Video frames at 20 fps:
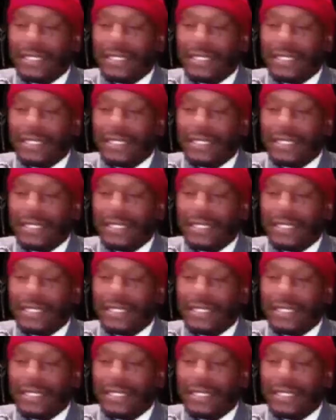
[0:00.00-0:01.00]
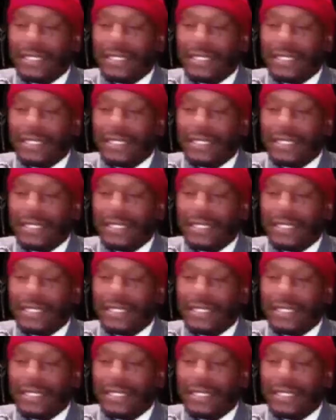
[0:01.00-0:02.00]
who's
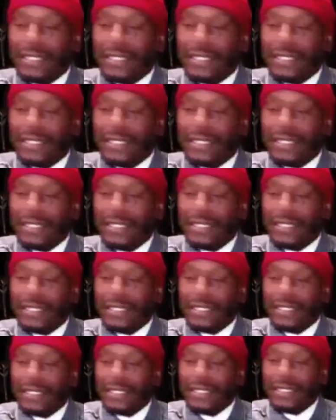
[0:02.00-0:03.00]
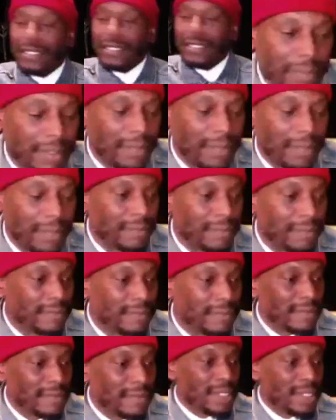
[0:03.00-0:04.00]
directing and getting this and that, but
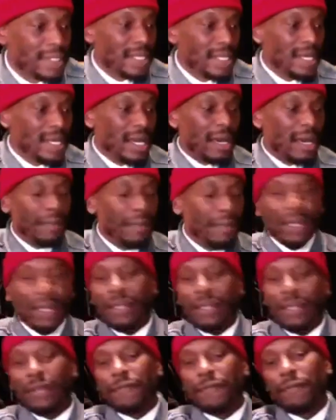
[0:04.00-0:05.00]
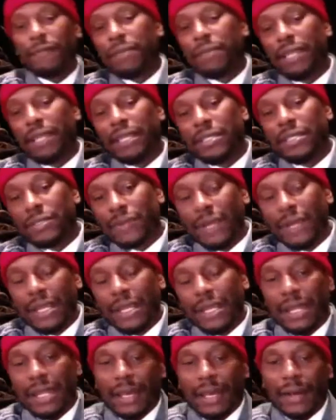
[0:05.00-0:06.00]
I'm in a different place right
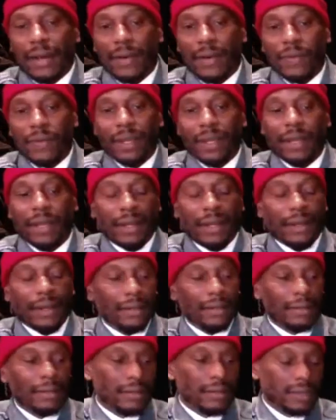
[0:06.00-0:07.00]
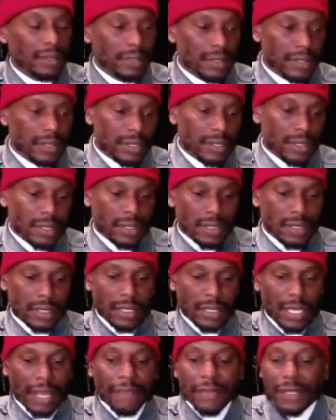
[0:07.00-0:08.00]
now where
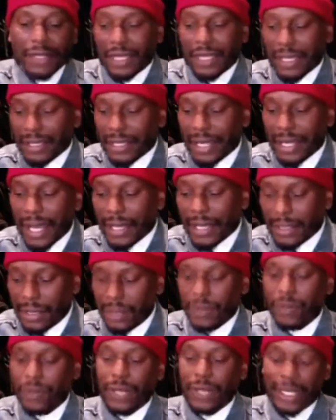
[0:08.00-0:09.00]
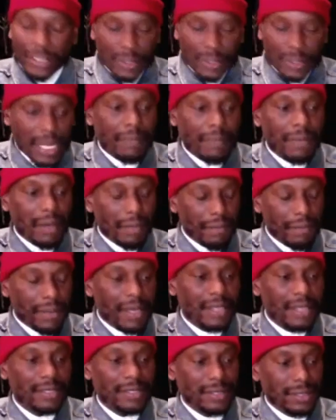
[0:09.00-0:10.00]
everything that I do, I try my best
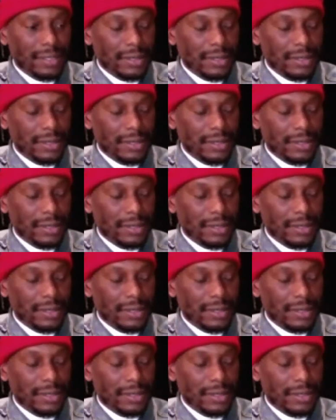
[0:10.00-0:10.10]
to,